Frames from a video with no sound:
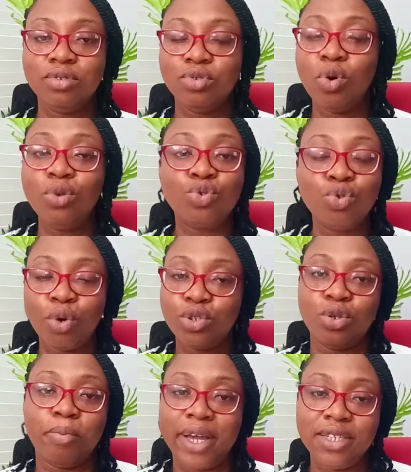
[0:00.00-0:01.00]
Don't do
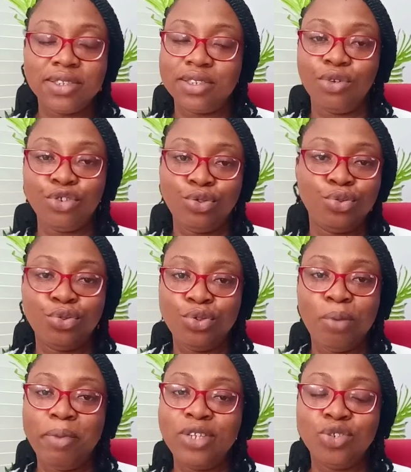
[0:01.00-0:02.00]
what your mind tells you to do.
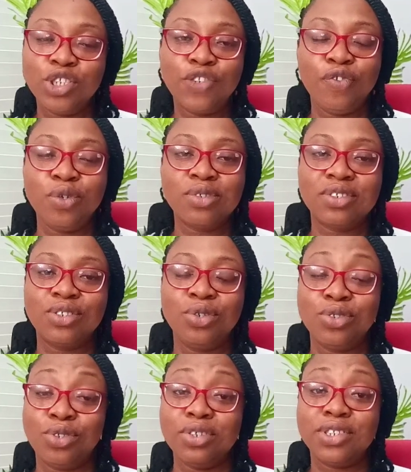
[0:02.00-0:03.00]
Your mind just tells
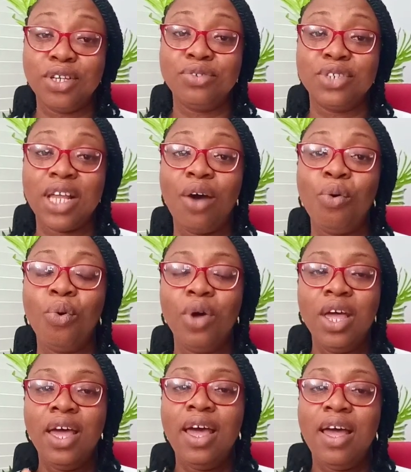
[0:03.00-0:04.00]
you that, oh,
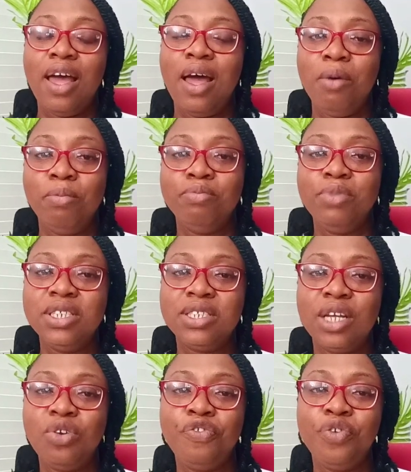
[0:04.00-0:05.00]

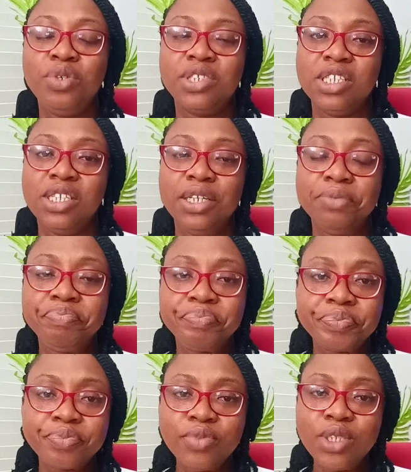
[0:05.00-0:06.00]
instead of using
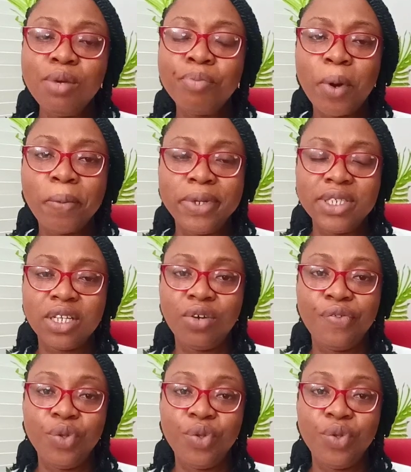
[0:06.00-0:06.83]
olive